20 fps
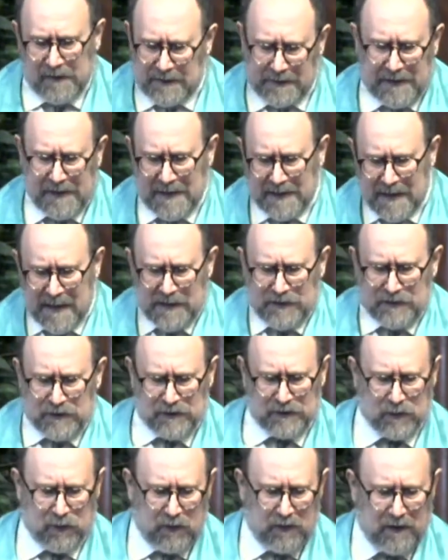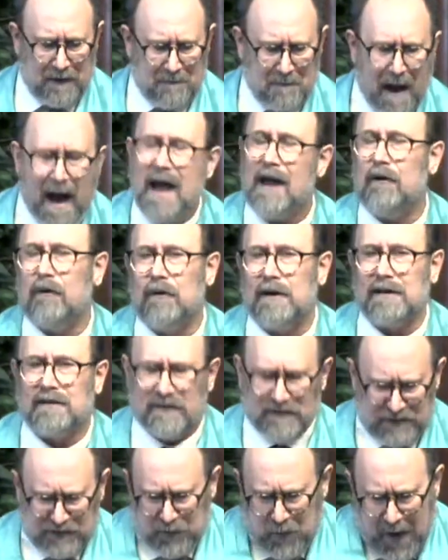teenagers were admiring the
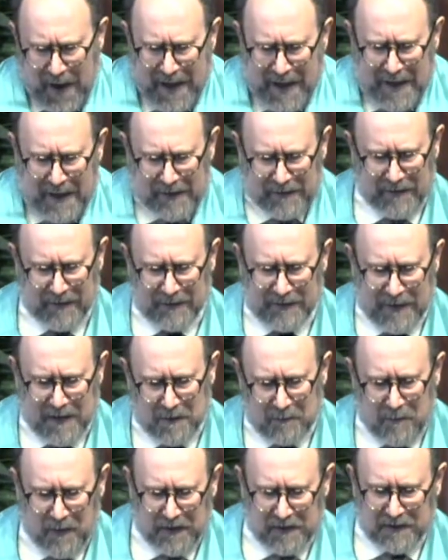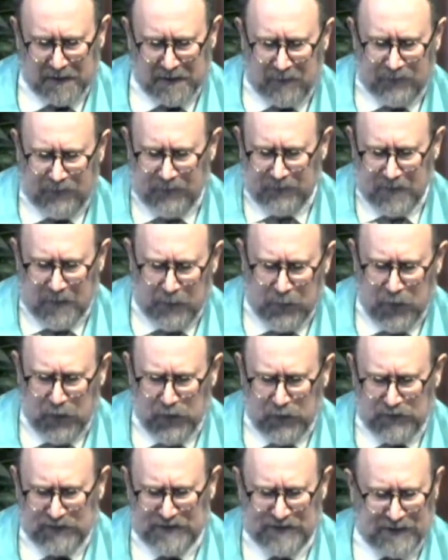swag that they had picked up from the
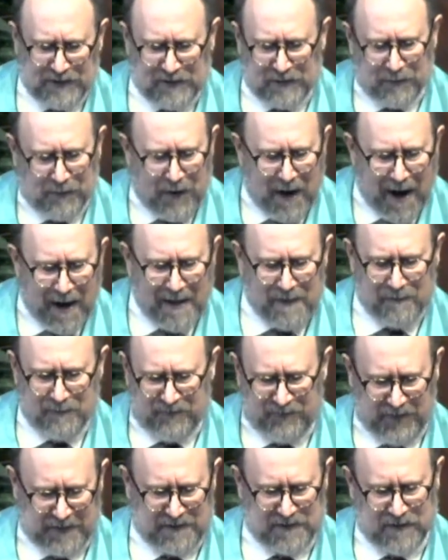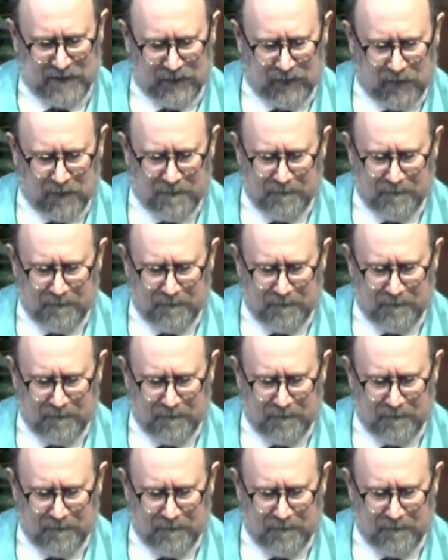booths at the Pride Festival.